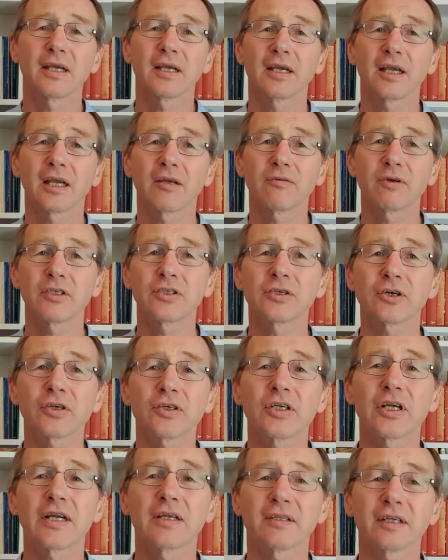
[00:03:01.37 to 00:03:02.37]
In
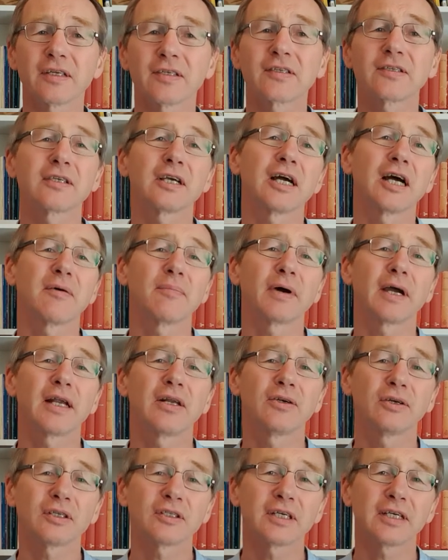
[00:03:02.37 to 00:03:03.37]
researching this psalm, I
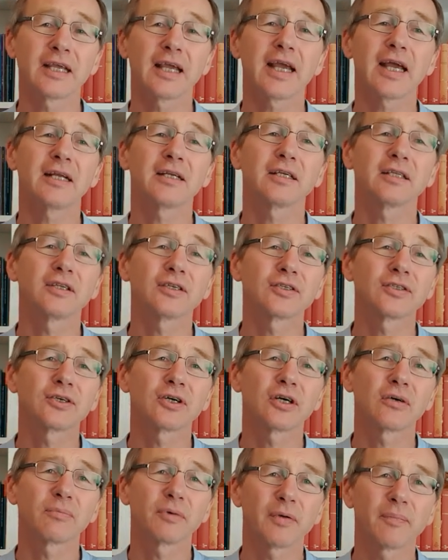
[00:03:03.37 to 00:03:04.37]
looked again at the
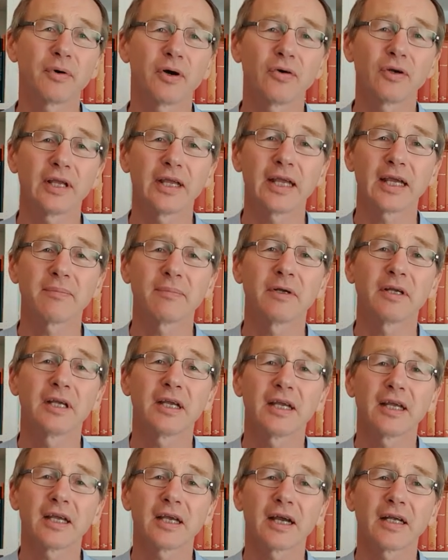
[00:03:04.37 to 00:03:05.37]
song by Boney M.
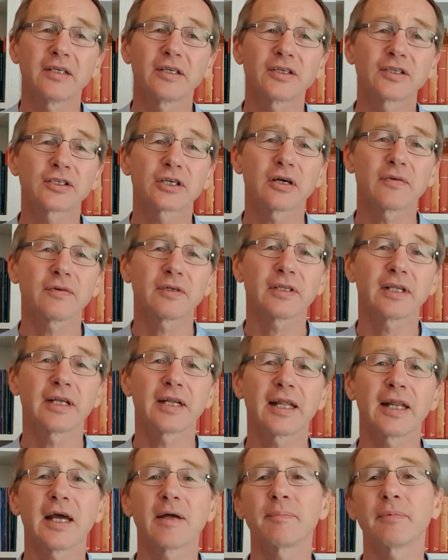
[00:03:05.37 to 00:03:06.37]
and discovered that
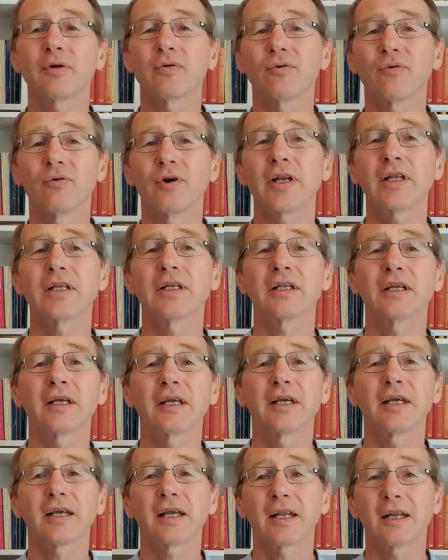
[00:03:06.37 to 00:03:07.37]
it had been written
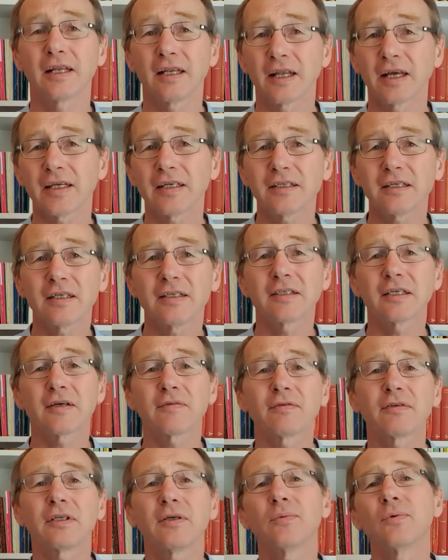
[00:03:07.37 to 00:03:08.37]
in
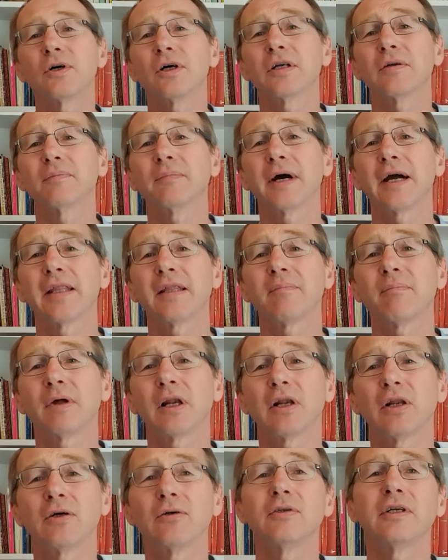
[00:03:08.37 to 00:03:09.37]
1971 by the
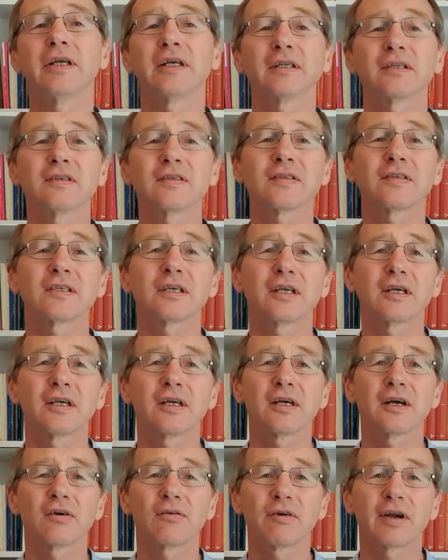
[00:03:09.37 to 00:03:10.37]
Melodians,
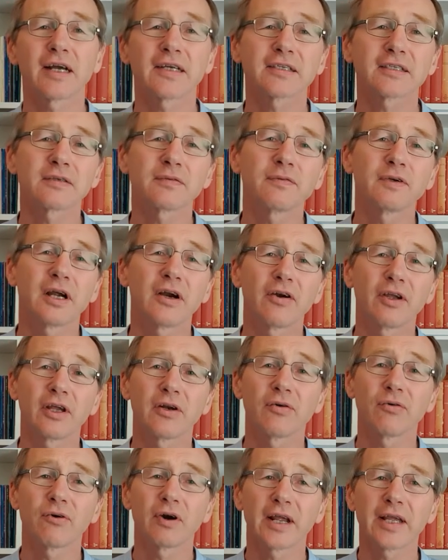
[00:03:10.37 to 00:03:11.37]
a Rastafarian
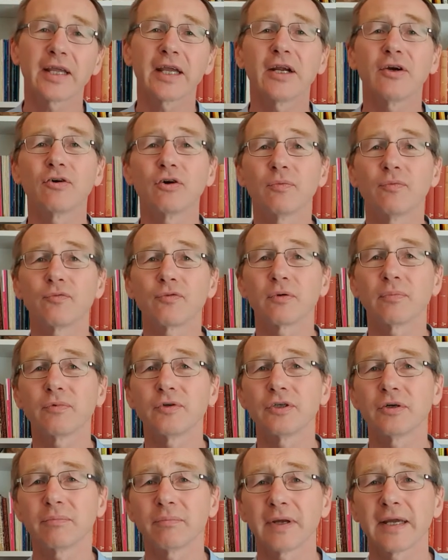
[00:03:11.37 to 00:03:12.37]
reggae group from
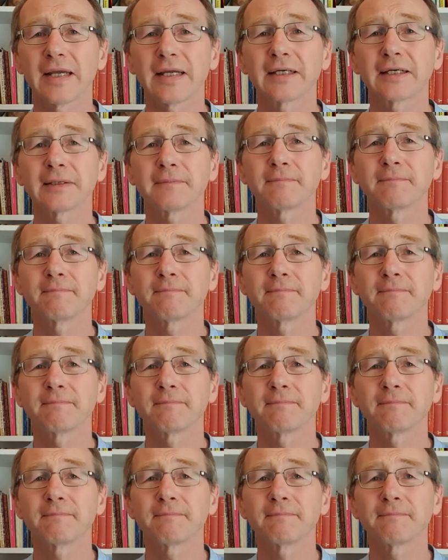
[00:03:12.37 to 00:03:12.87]
Jamaica.